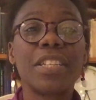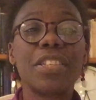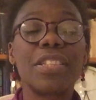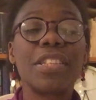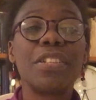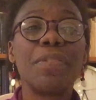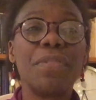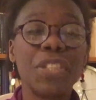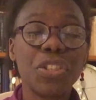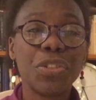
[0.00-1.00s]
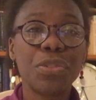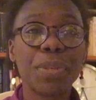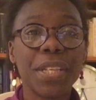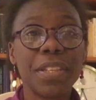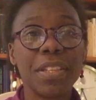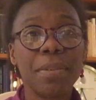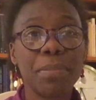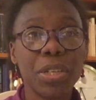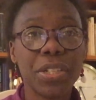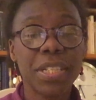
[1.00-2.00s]
the divisions within the
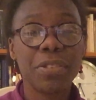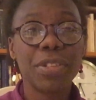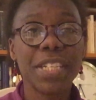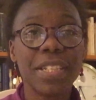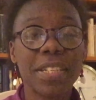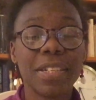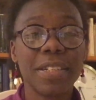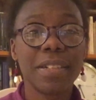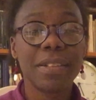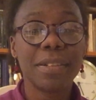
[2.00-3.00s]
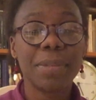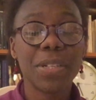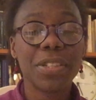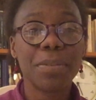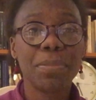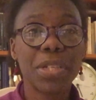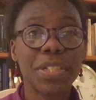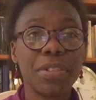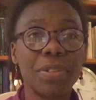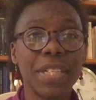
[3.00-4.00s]
mercenaries, because the
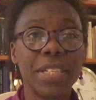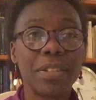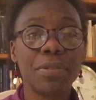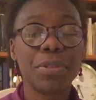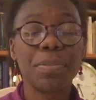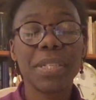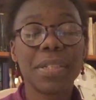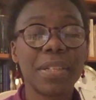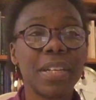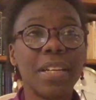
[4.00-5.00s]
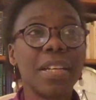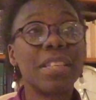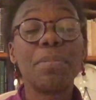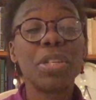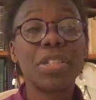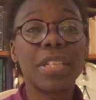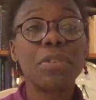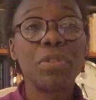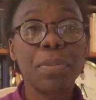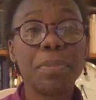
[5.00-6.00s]
mercenary groups, the
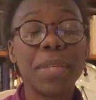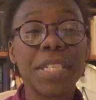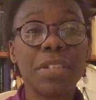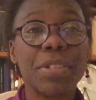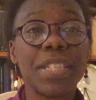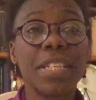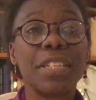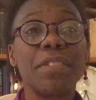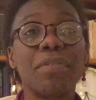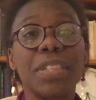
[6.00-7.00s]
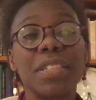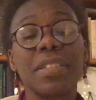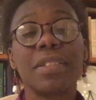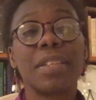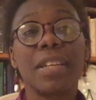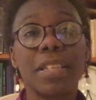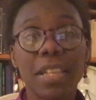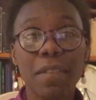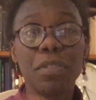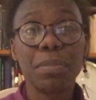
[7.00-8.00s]
group of mercenaries, they're different. They
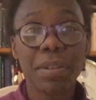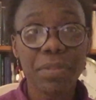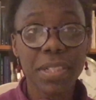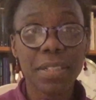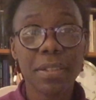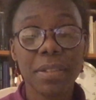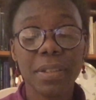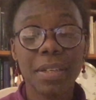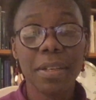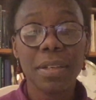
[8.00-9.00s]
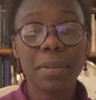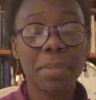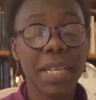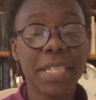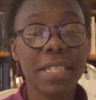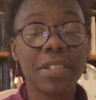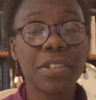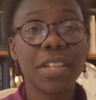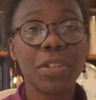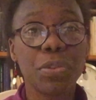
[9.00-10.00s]
come from different places, so
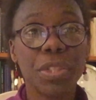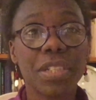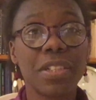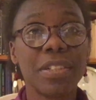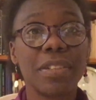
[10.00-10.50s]
they're not